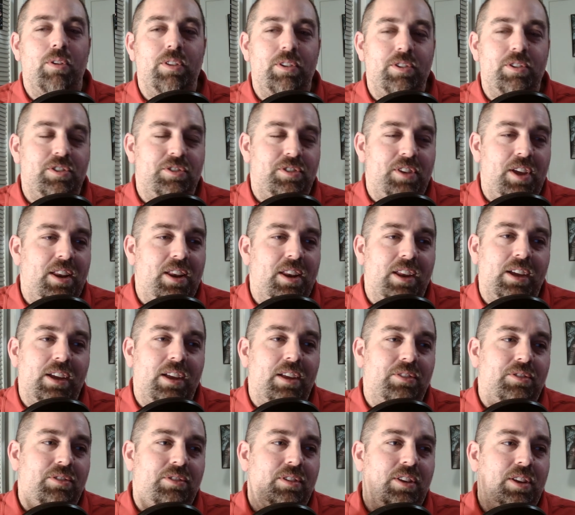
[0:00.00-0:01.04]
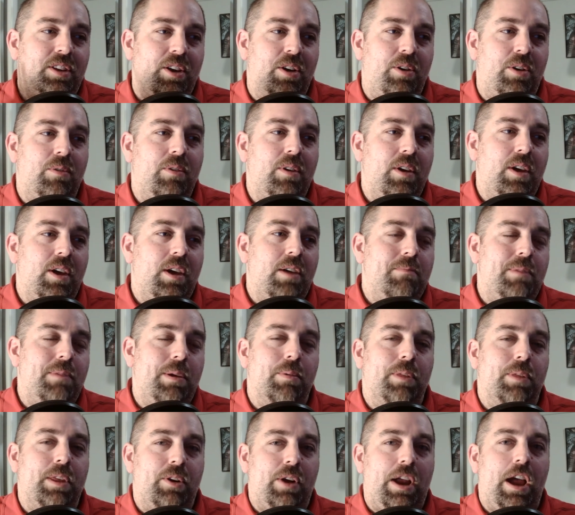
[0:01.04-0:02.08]
They're just in it as, you know,
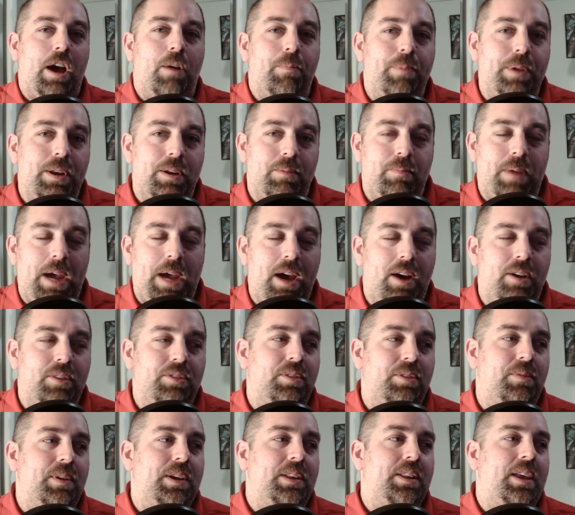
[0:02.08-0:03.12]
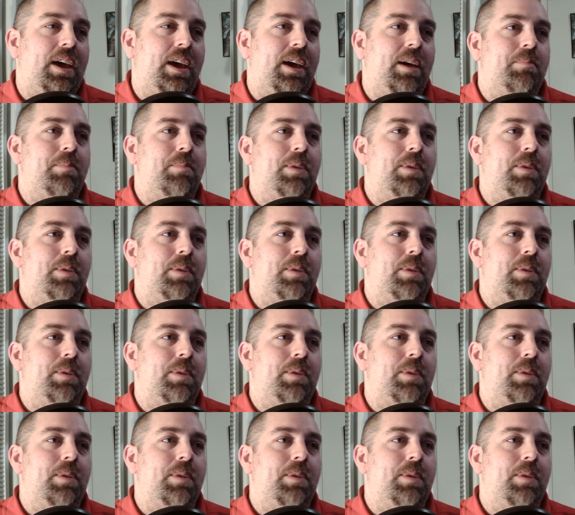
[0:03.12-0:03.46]
people that are helping them out and stuff like that.